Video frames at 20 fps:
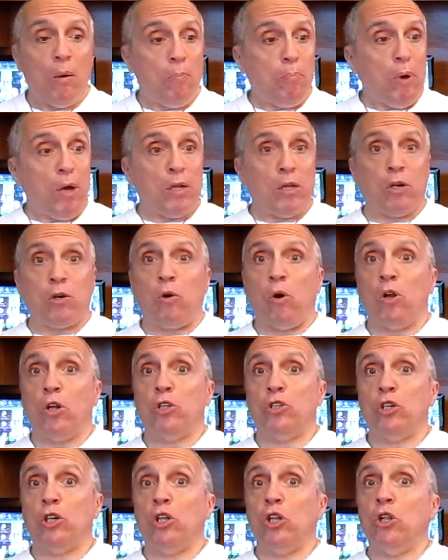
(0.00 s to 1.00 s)
But
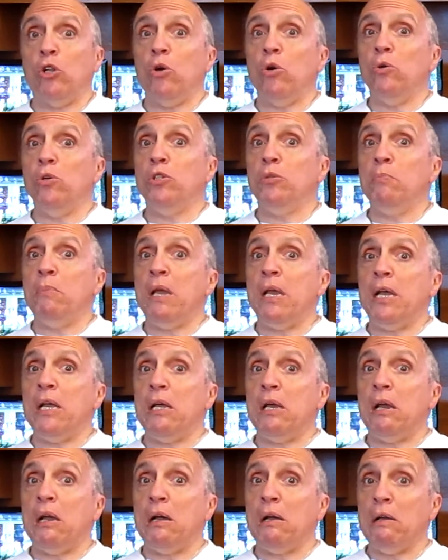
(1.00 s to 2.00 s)
according to the news
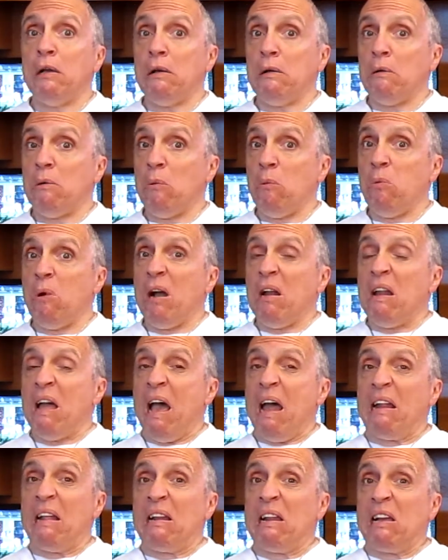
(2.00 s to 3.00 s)
media, we're
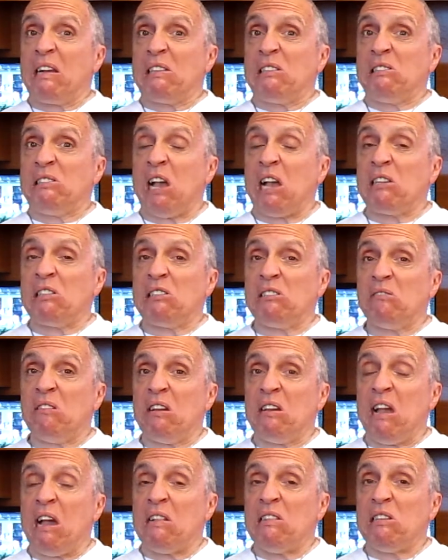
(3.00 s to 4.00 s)
not an
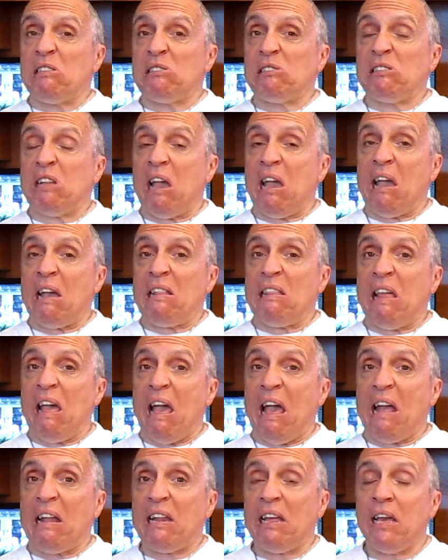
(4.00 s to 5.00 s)
accessory, you understand
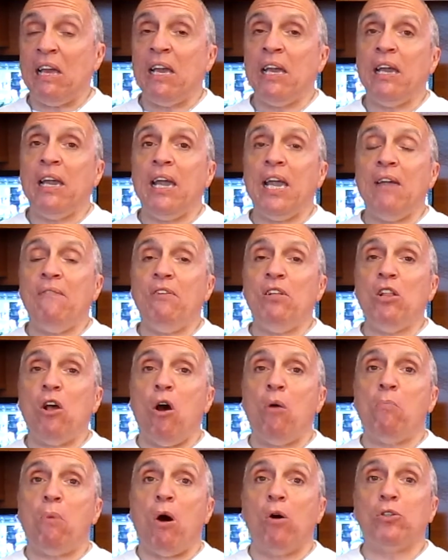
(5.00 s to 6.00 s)
that? Even
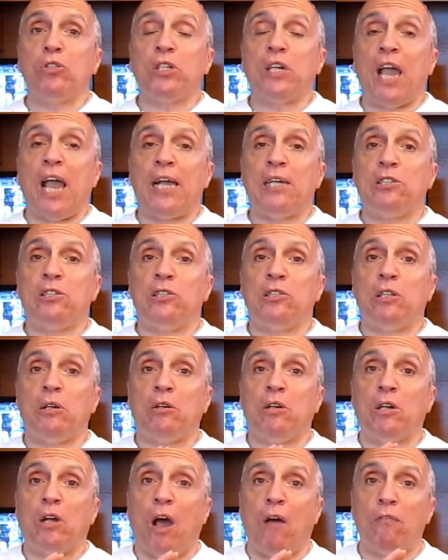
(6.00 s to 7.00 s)
though in most cases
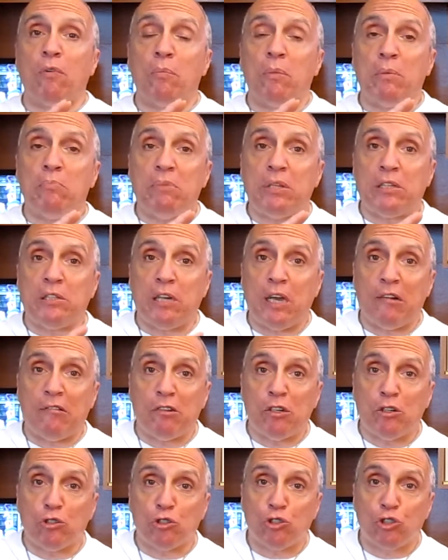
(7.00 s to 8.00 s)
the government
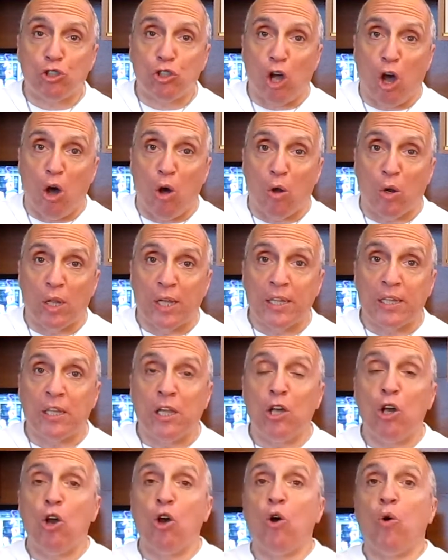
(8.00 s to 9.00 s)
material stolen
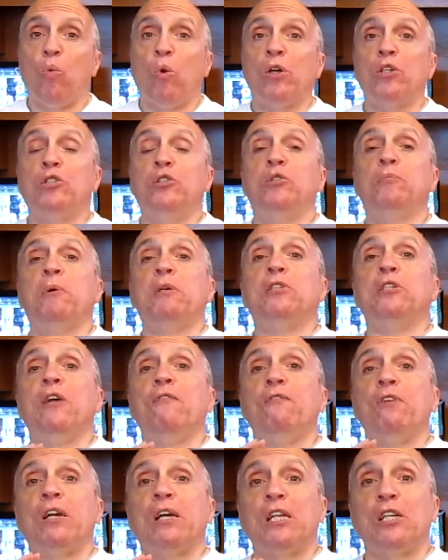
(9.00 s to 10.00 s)
was
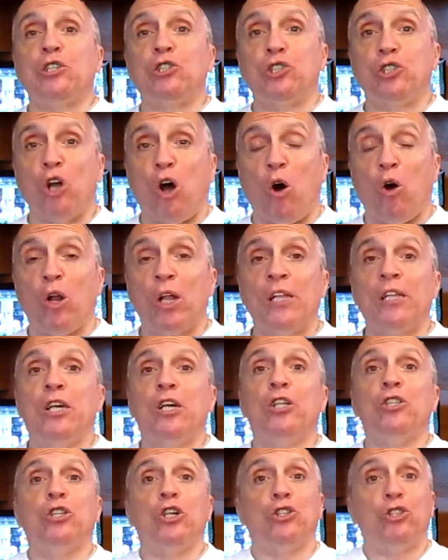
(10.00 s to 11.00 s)
specifically stolen
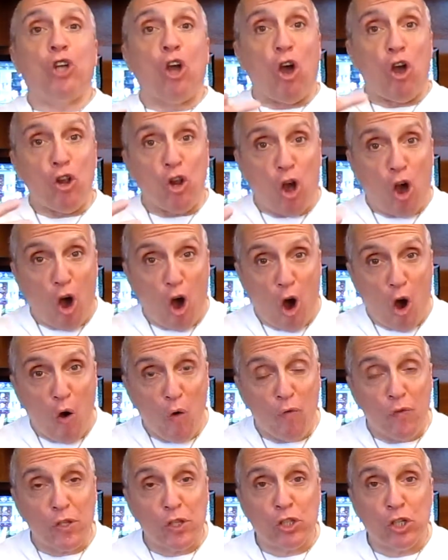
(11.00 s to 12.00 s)
to turn
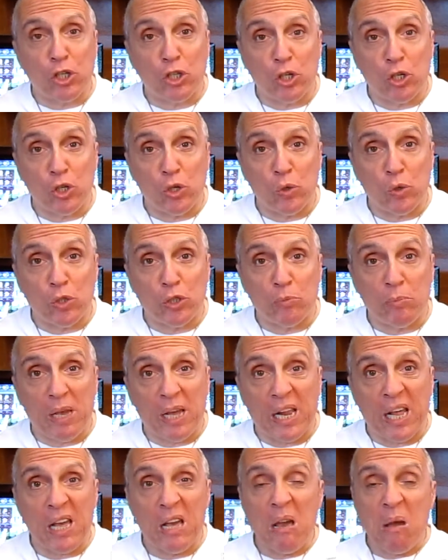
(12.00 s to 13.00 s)
over to the news
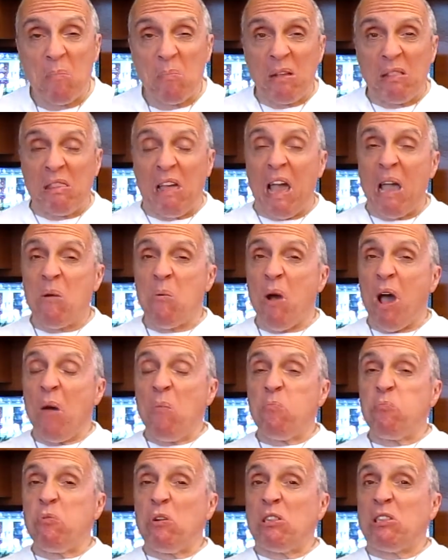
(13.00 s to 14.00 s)
media. But they
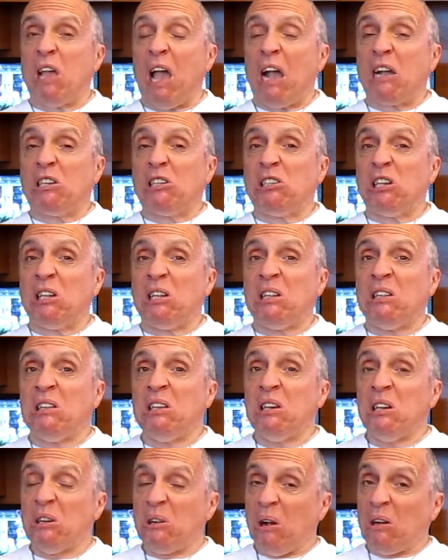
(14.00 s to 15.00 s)
want protection,
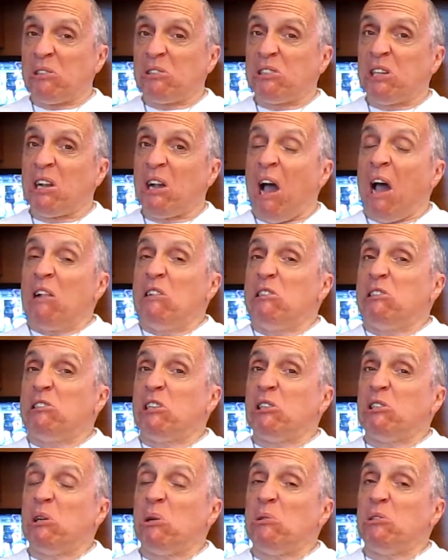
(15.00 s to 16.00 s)
because the
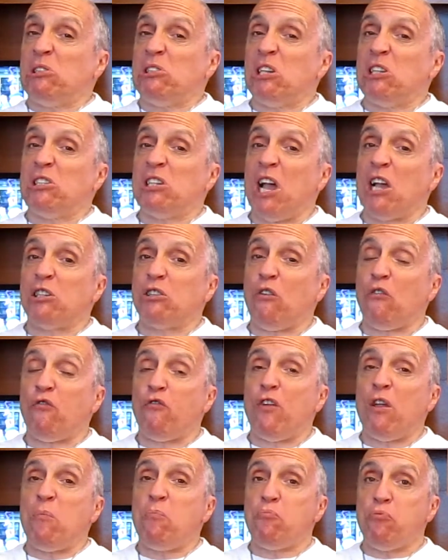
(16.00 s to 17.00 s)
Constitution says a
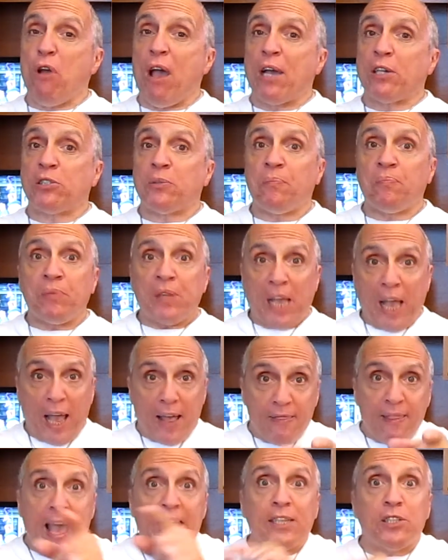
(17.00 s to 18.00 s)
free press,
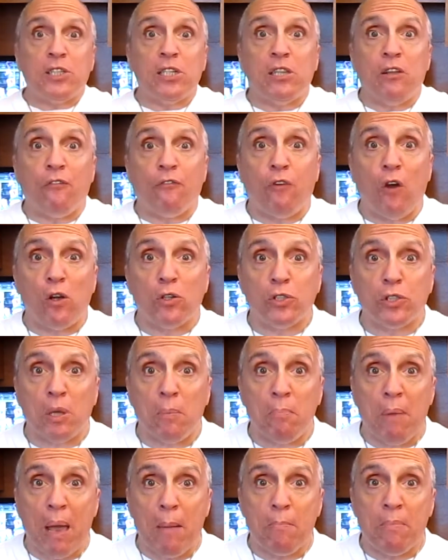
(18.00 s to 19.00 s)
and that's in the First
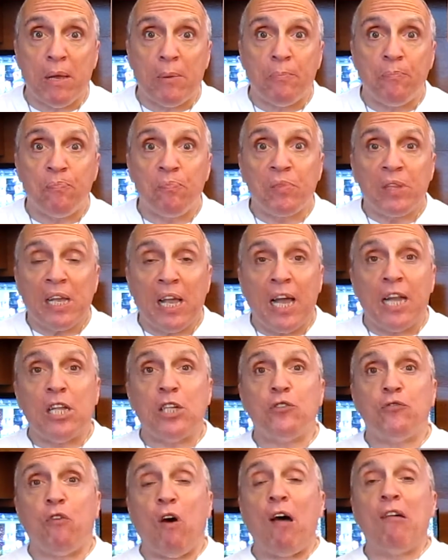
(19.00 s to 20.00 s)
Amendment. And
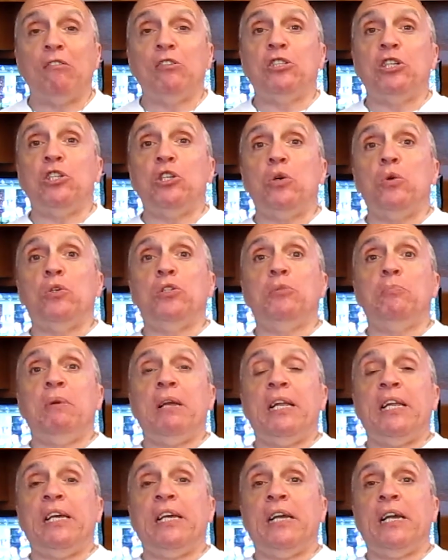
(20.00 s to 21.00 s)
as far as the news
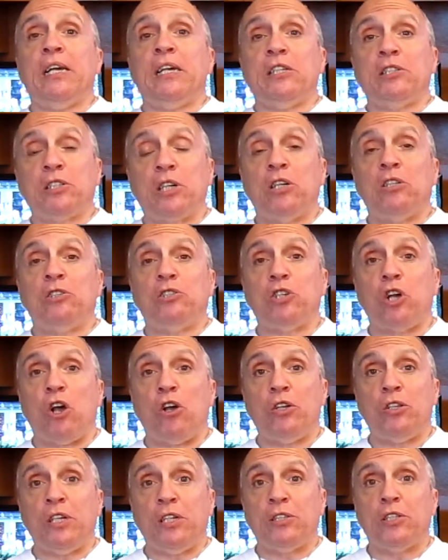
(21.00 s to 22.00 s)
media is
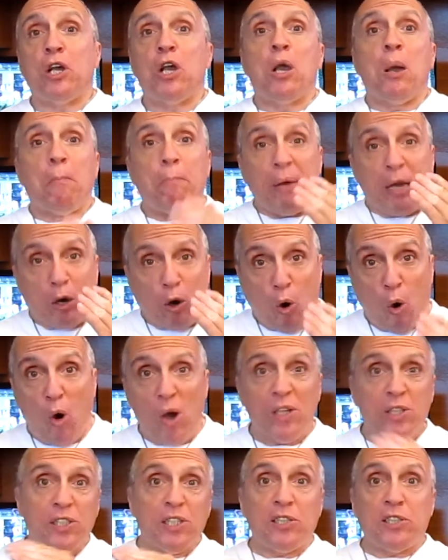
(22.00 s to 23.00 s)
concerned, is
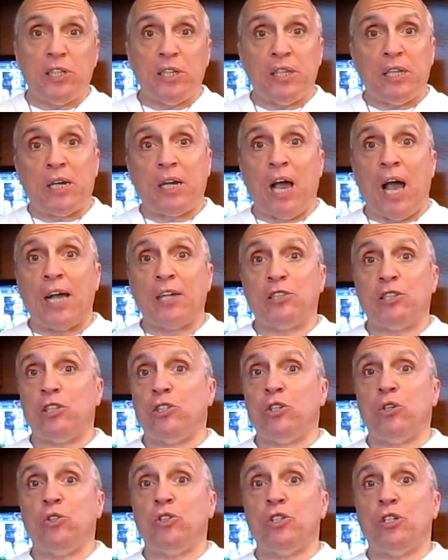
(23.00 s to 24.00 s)
because it's in the
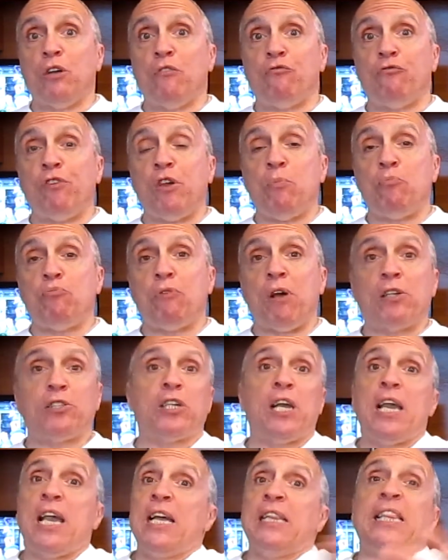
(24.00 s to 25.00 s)
Constitution, a free press,
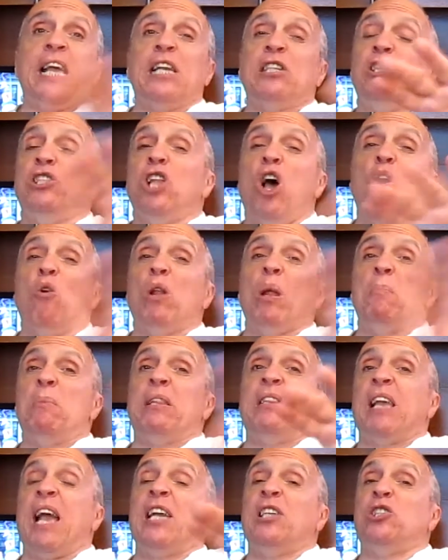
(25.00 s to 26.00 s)
there's no
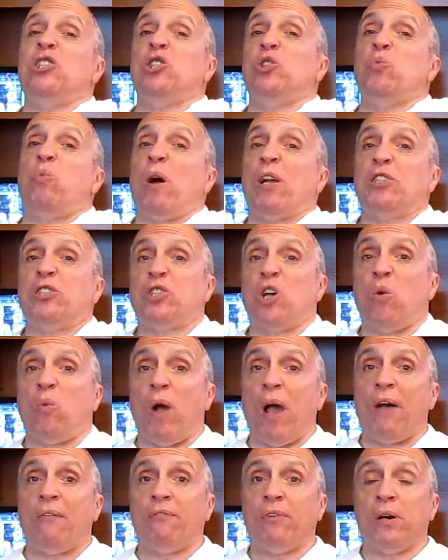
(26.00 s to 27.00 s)
limitations
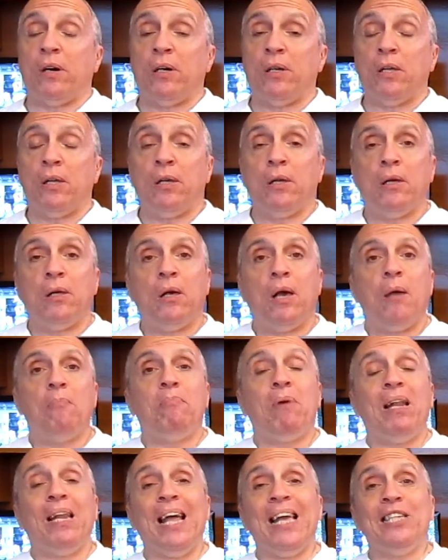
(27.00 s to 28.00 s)
whatsoever.
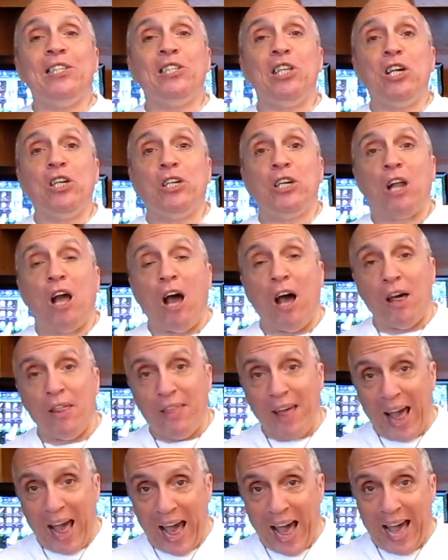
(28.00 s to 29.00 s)
But let's look at
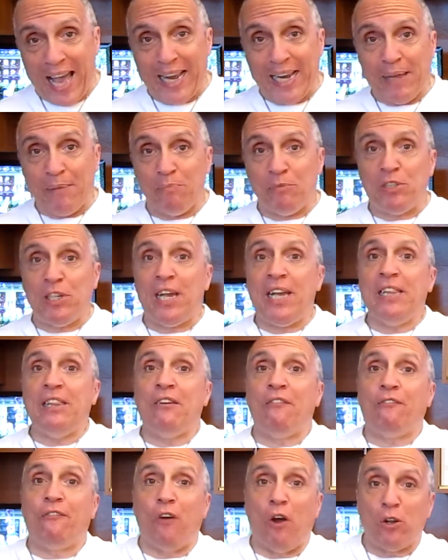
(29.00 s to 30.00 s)
other items in
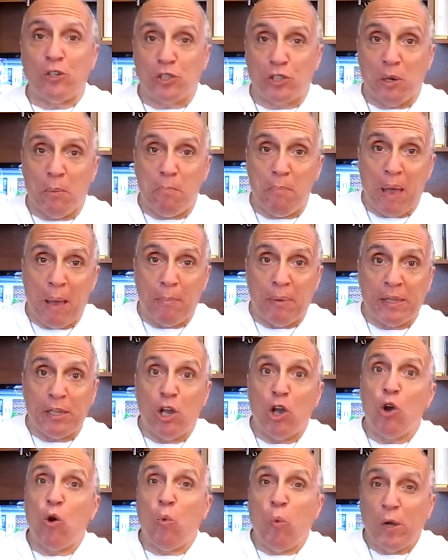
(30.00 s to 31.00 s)
the First Amendment,
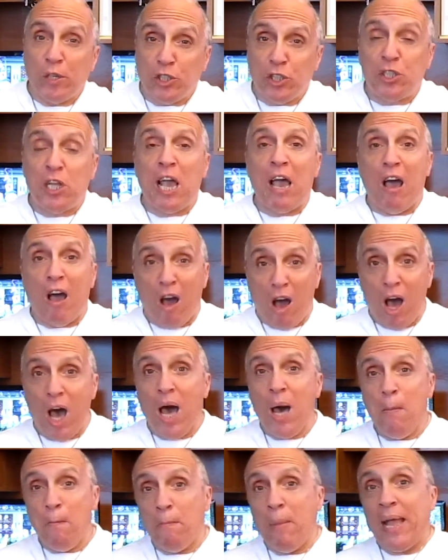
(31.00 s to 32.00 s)
which there
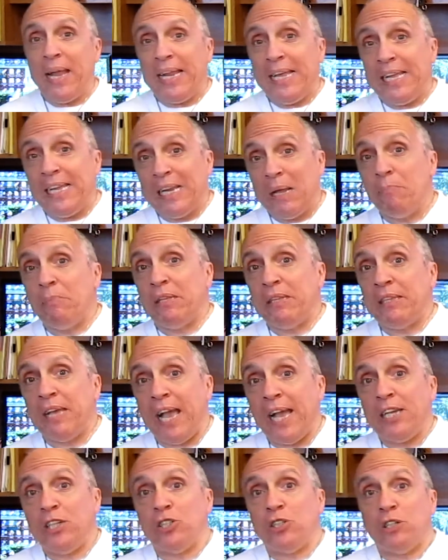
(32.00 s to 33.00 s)
are many
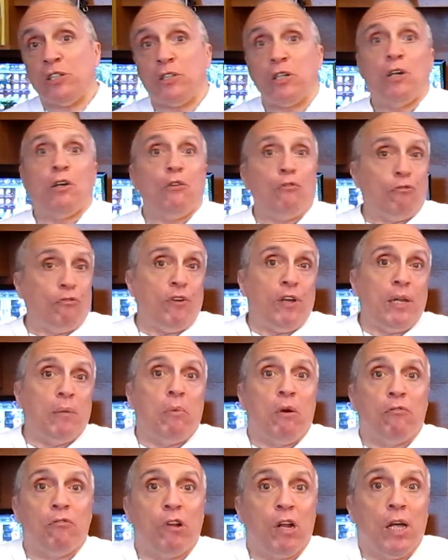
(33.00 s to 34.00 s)
limitations. Freedom
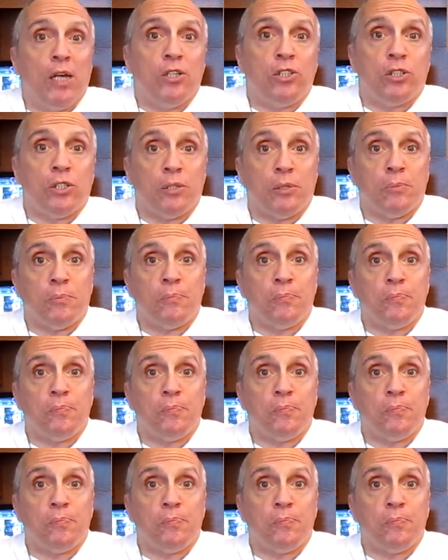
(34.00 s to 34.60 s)
of religion.